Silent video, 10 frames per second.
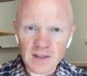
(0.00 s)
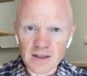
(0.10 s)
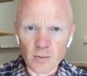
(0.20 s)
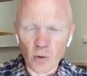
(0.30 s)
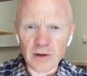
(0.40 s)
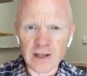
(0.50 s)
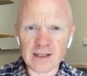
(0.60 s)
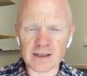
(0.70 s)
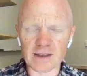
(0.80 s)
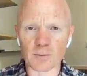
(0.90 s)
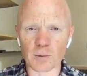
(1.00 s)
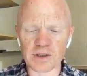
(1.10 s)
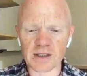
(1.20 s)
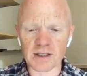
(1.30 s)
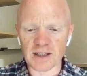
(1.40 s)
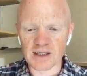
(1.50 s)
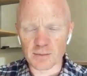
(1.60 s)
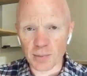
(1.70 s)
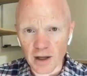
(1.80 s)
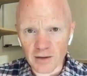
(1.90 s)
the more insulin resistant his
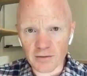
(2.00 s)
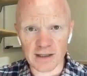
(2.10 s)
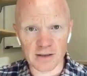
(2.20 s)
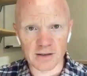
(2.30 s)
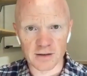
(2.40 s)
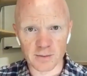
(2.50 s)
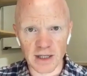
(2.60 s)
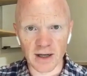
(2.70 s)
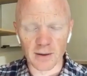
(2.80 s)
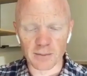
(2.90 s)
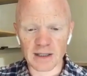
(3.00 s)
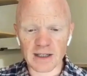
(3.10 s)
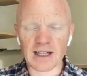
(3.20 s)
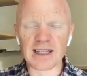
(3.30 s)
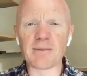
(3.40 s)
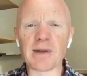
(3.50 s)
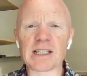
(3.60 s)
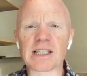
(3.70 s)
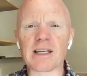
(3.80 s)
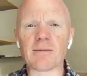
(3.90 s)
blood vessels become. And that may
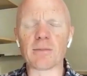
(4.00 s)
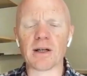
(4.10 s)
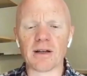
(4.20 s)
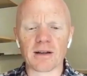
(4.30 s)
seem